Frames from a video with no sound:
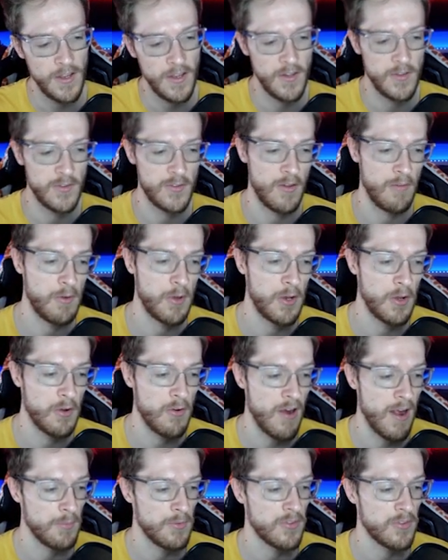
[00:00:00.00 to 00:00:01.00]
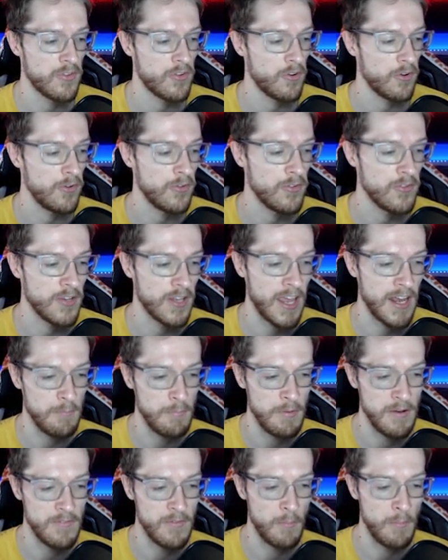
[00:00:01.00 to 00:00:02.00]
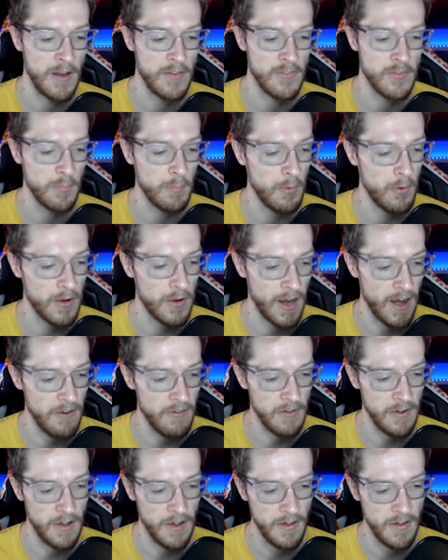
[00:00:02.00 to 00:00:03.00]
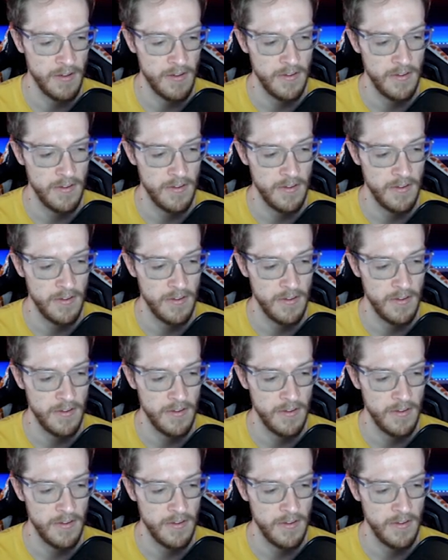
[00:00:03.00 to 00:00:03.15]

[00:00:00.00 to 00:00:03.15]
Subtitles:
So I'm going to grab Scrooge to get a bit of a better support character.